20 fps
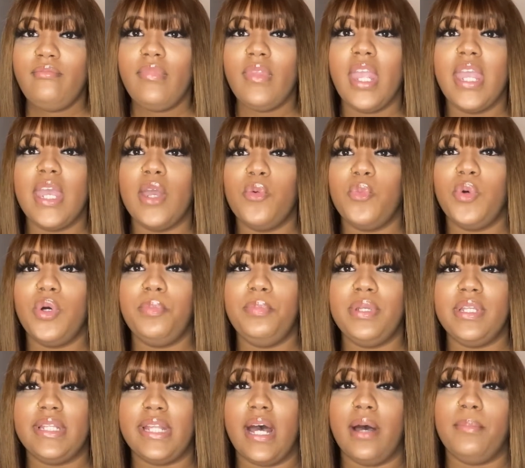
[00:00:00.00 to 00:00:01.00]
It will be
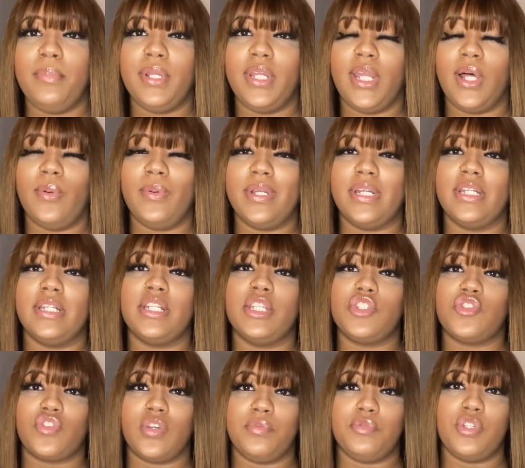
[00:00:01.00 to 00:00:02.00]
down below in the
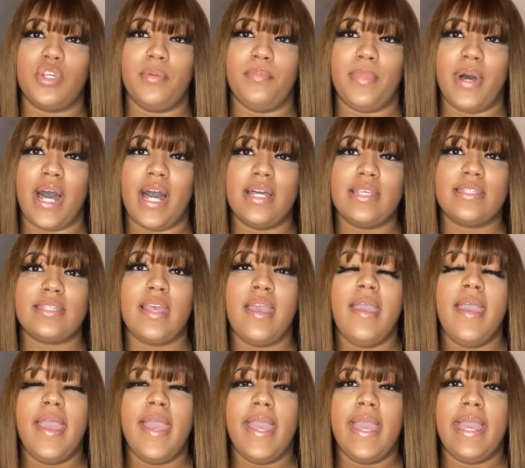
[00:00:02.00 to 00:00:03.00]
description box.
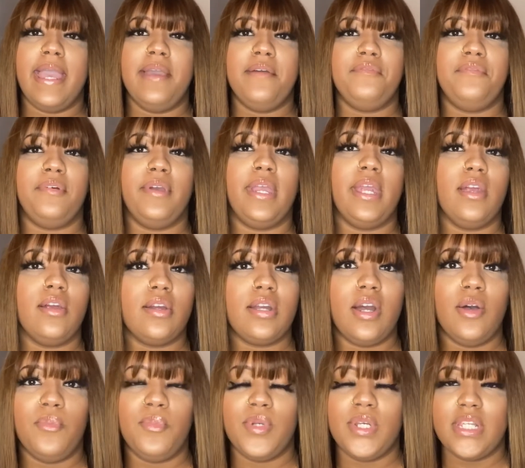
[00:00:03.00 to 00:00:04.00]
And for hair
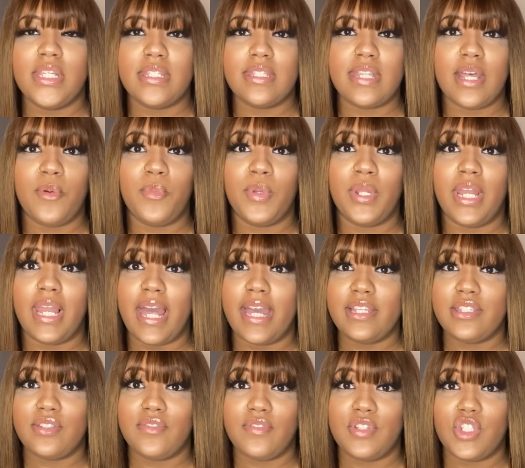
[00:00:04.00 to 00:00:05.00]
companies that would like
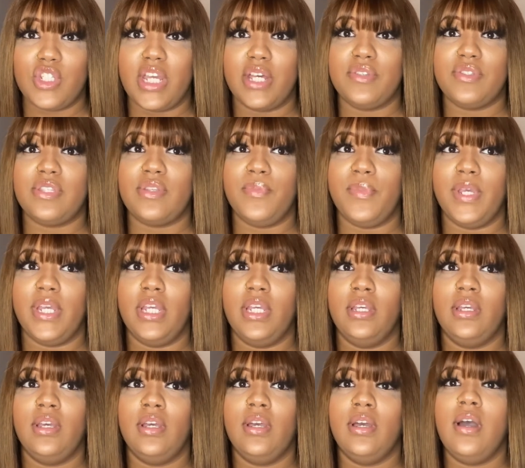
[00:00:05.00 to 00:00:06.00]
to reach out to me,
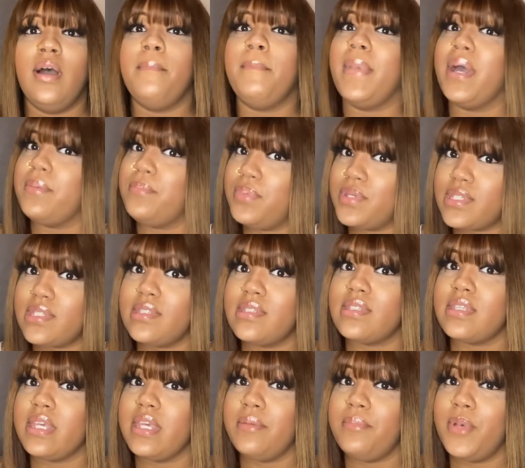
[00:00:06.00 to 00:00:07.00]
my
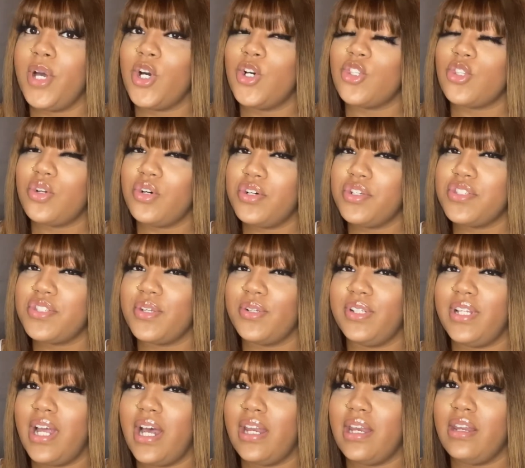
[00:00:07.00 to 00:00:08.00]
business email is also
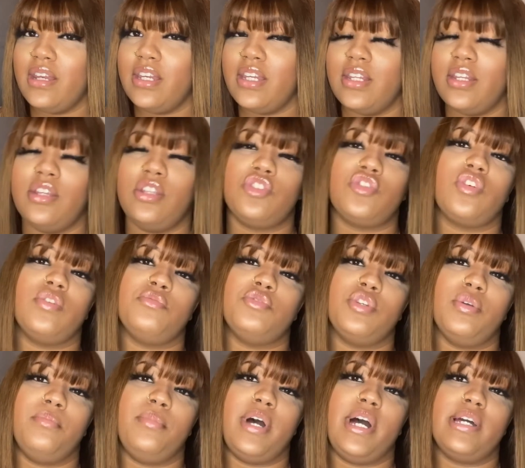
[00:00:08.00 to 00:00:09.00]
down in the
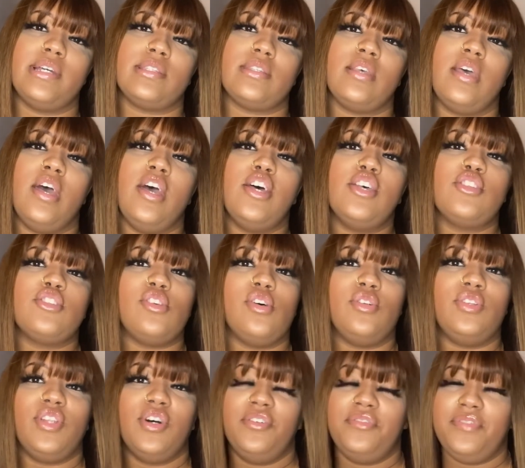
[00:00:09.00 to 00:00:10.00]
description box. So
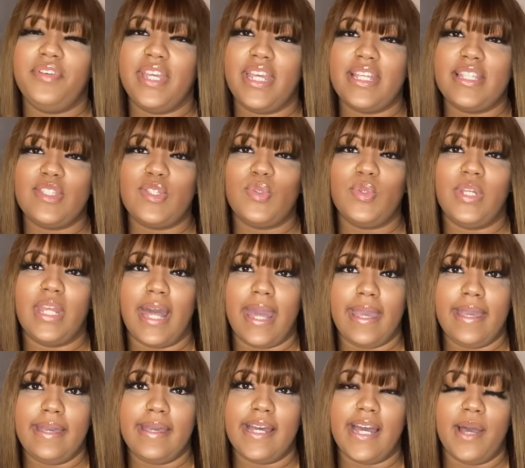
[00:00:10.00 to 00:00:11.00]
don't forget to
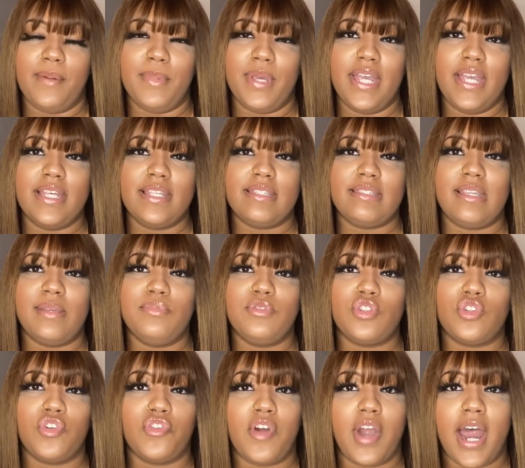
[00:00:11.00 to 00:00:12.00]
like, comment, and
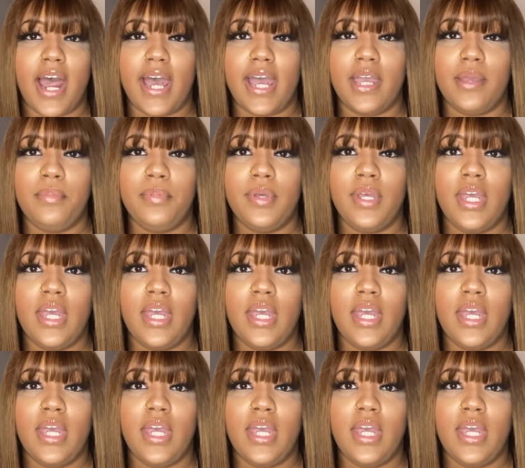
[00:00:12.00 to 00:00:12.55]
subscribe.